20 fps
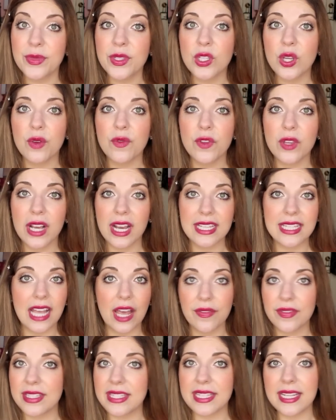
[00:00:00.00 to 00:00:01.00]
So if you guys
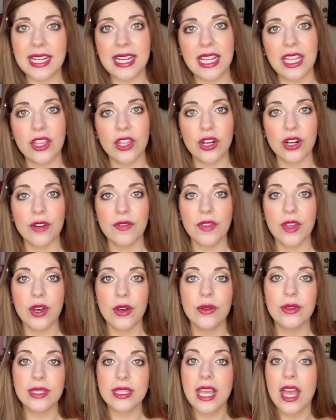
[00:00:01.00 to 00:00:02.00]
haven't seen either of
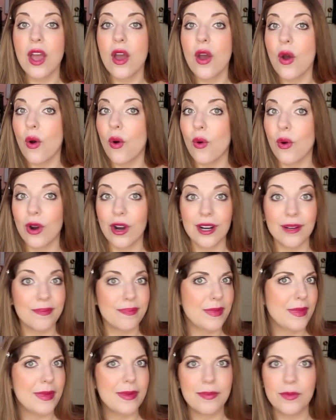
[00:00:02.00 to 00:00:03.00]
those
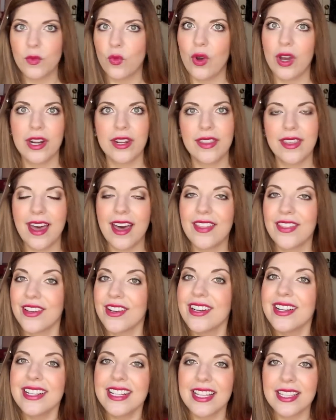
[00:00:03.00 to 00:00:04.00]
or one or the
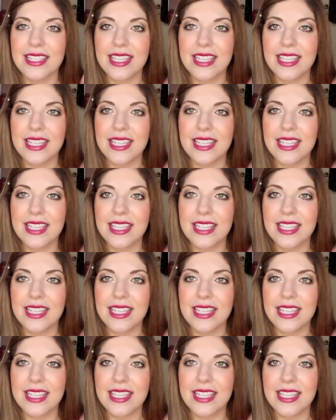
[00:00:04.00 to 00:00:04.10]
other,